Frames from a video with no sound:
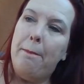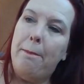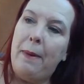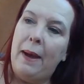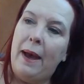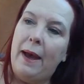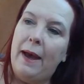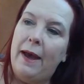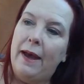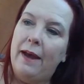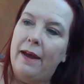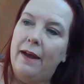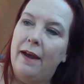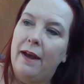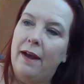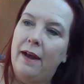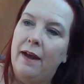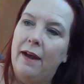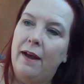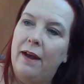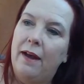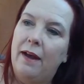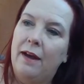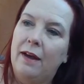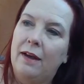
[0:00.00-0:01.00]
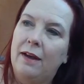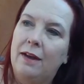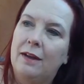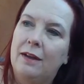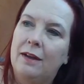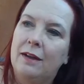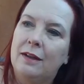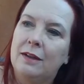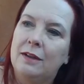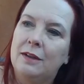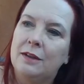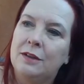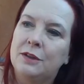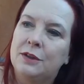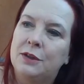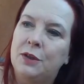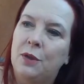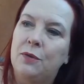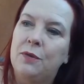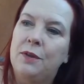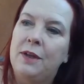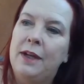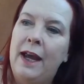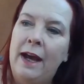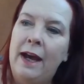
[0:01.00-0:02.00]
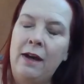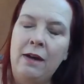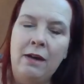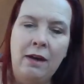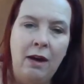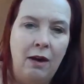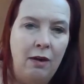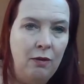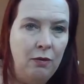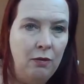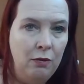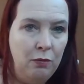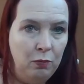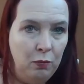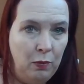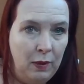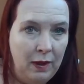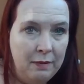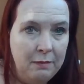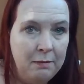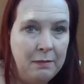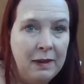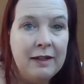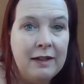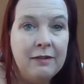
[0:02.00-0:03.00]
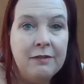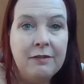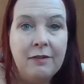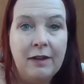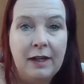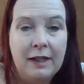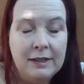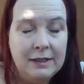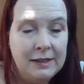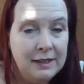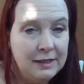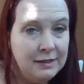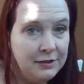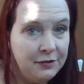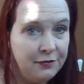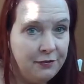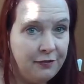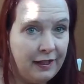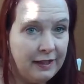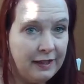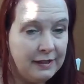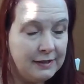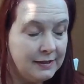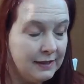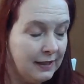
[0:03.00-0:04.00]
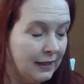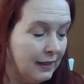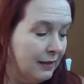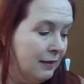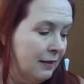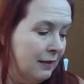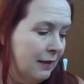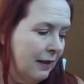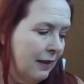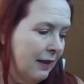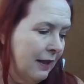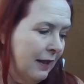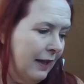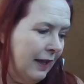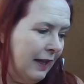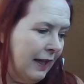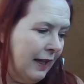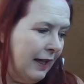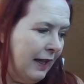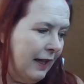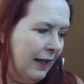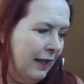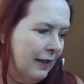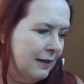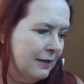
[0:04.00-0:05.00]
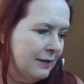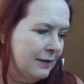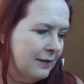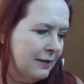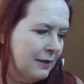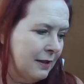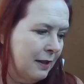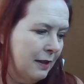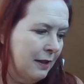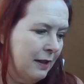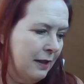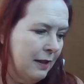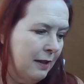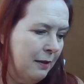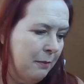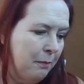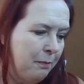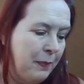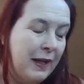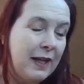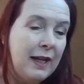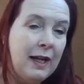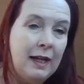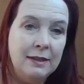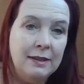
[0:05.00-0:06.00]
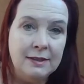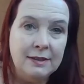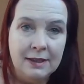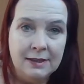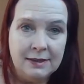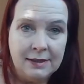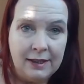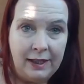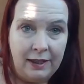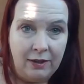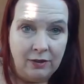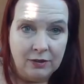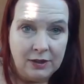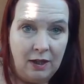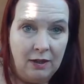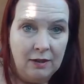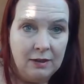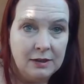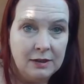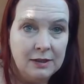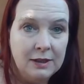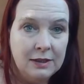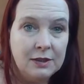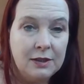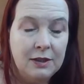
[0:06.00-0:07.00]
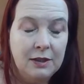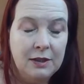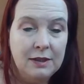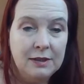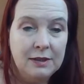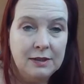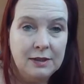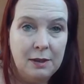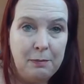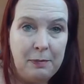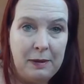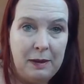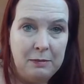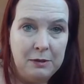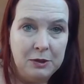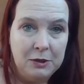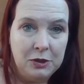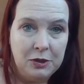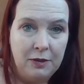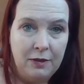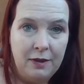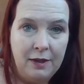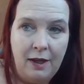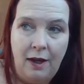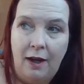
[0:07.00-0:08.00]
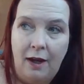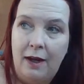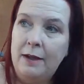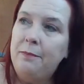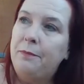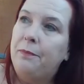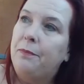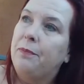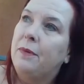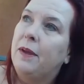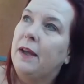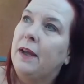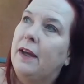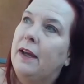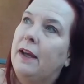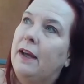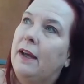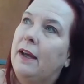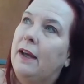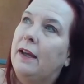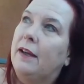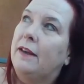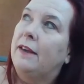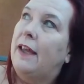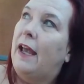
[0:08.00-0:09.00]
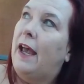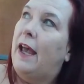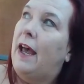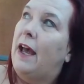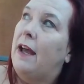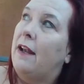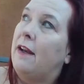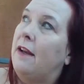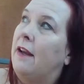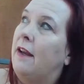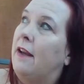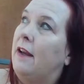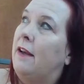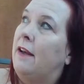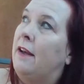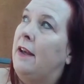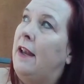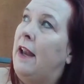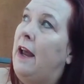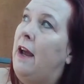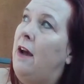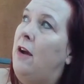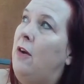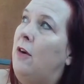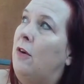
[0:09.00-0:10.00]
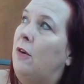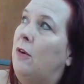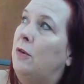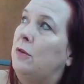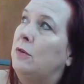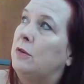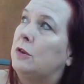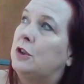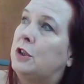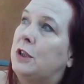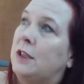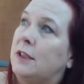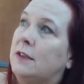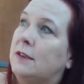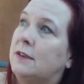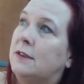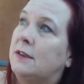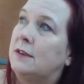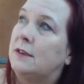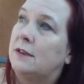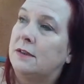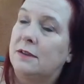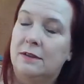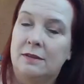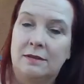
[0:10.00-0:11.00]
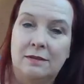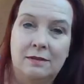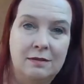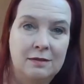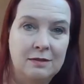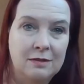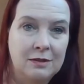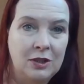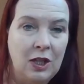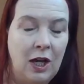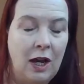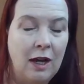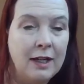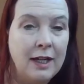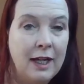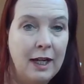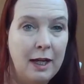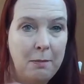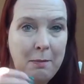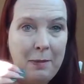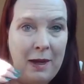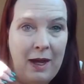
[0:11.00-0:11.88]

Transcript: but so now what my friend is facing is because the sales aren't as good as the publisher thought that now she's talking